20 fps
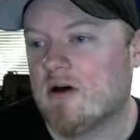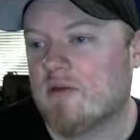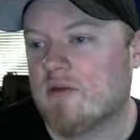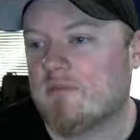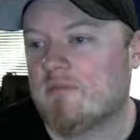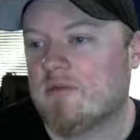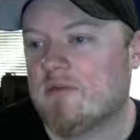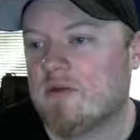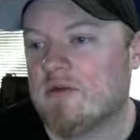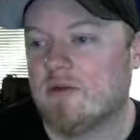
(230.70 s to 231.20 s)

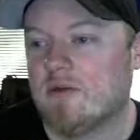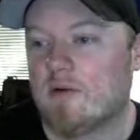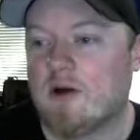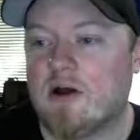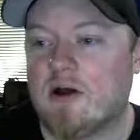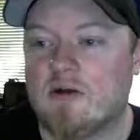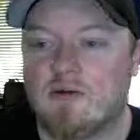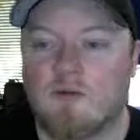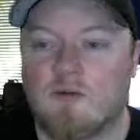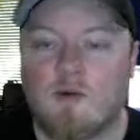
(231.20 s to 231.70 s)
Either way,
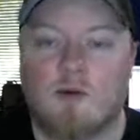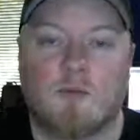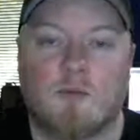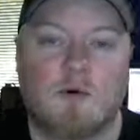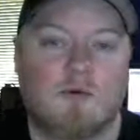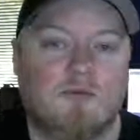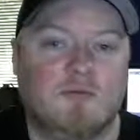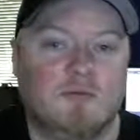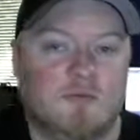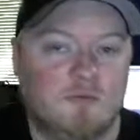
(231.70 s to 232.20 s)
you want
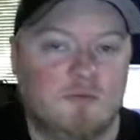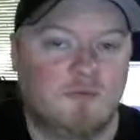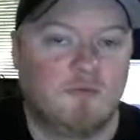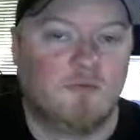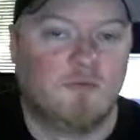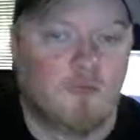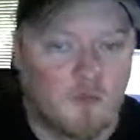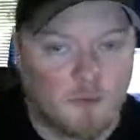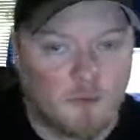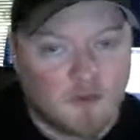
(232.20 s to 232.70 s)
one
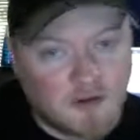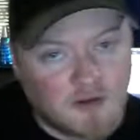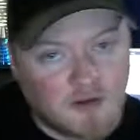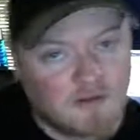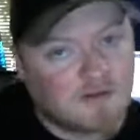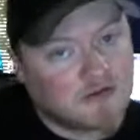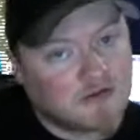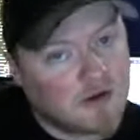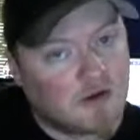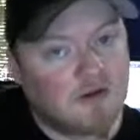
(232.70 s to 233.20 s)
for when the lift
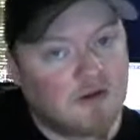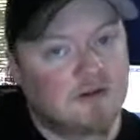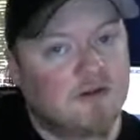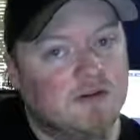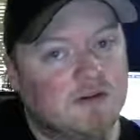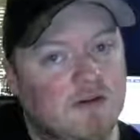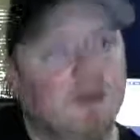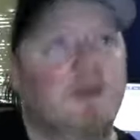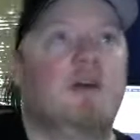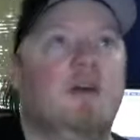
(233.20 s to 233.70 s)
starts
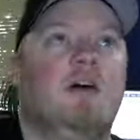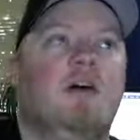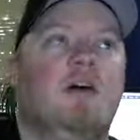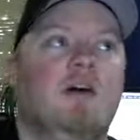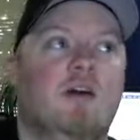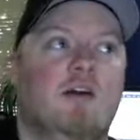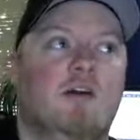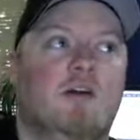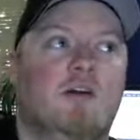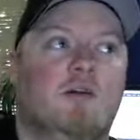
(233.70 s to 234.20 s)
and
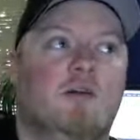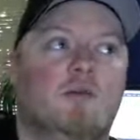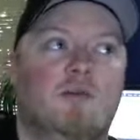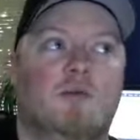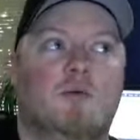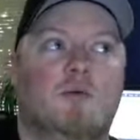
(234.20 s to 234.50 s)
another for when